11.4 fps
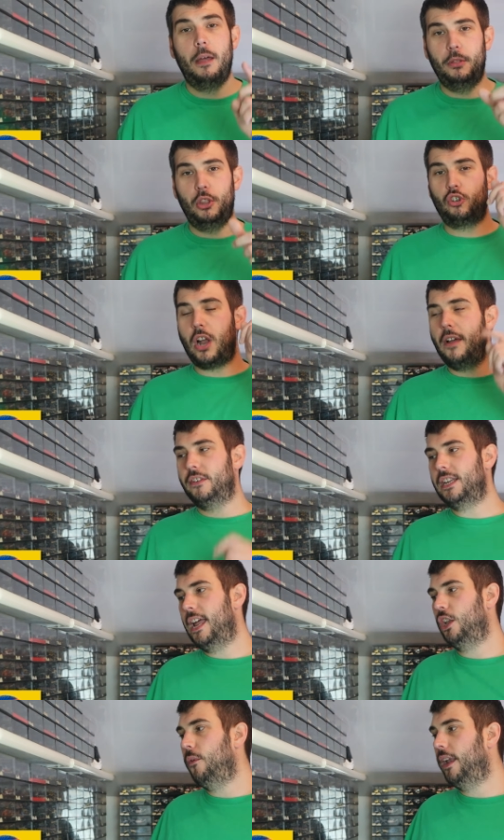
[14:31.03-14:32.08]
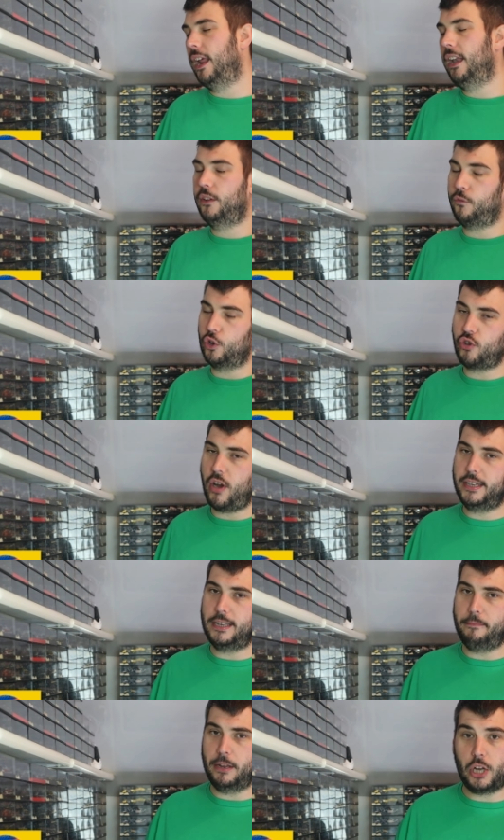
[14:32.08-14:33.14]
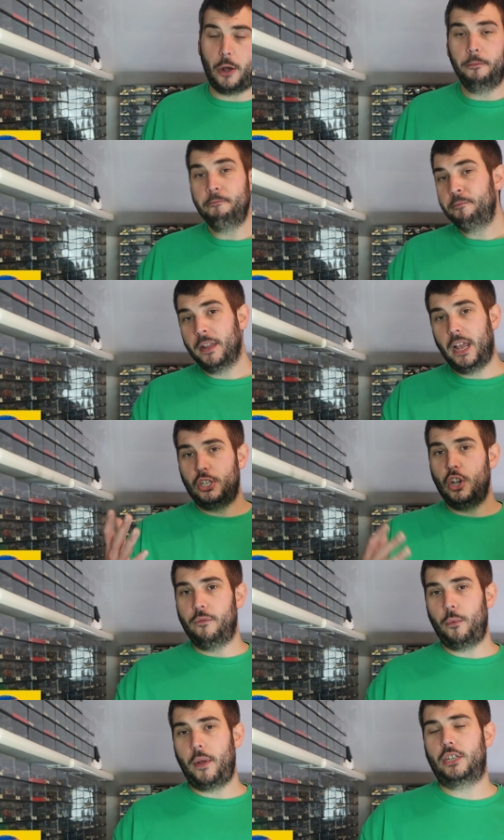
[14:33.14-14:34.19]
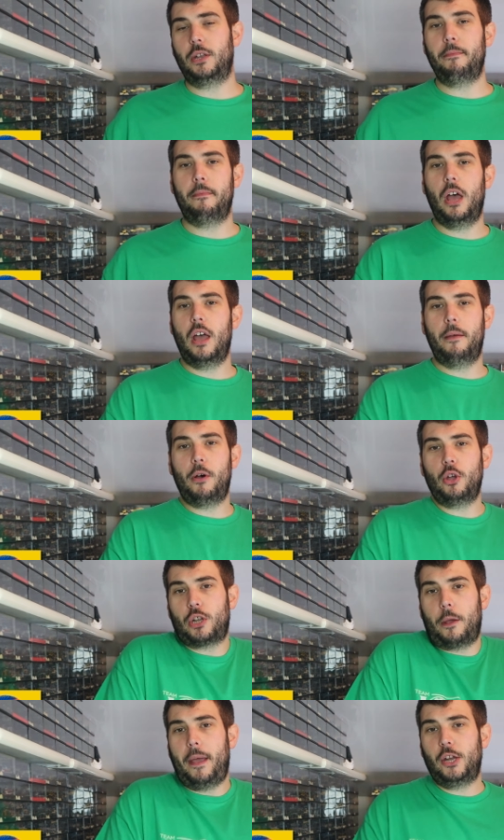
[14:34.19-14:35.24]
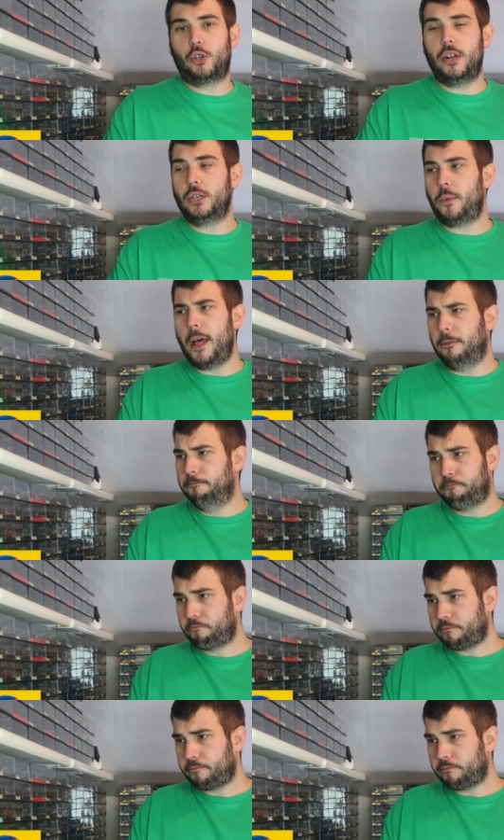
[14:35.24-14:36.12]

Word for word: But the drivers aren't doing it, and it's frustrating me. So it's not of the week to Oscar Pastry as well.